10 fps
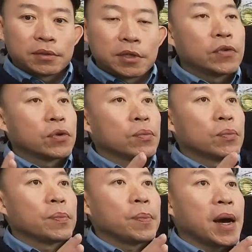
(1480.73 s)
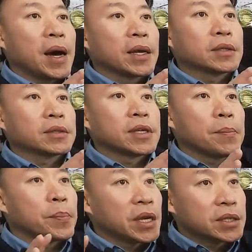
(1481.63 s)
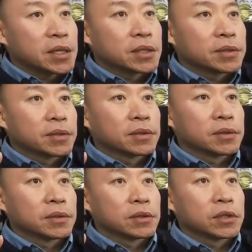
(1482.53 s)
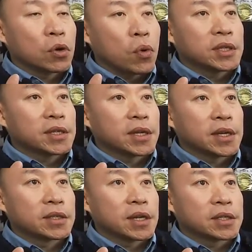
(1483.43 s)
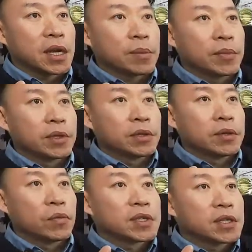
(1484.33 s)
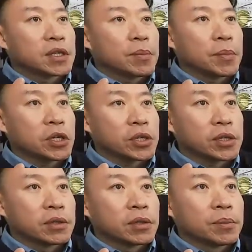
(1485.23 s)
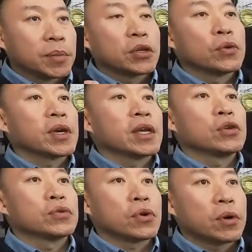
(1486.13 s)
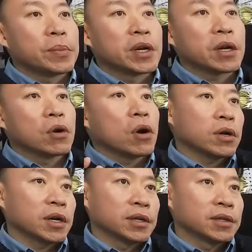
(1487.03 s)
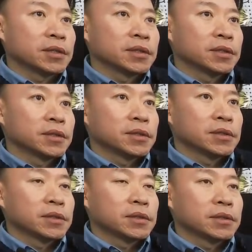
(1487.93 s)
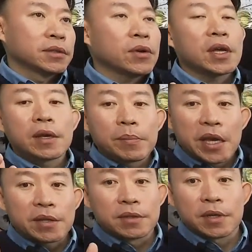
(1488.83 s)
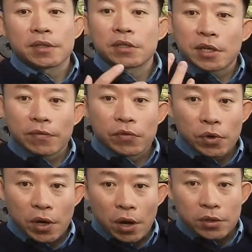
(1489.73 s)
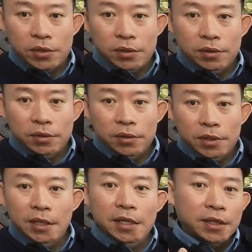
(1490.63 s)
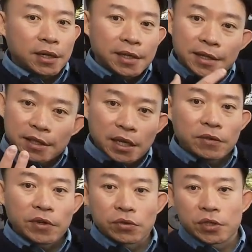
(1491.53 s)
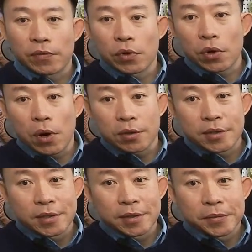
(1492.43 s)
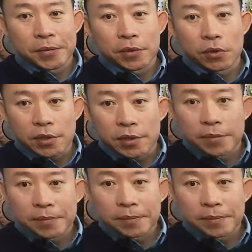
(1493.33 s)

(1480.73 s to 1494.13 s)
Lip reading: if you buy 10 pieces, the quantity is the same with the same budget, but you can use our product longer. So it means it save your cost in another way to save your cost, right?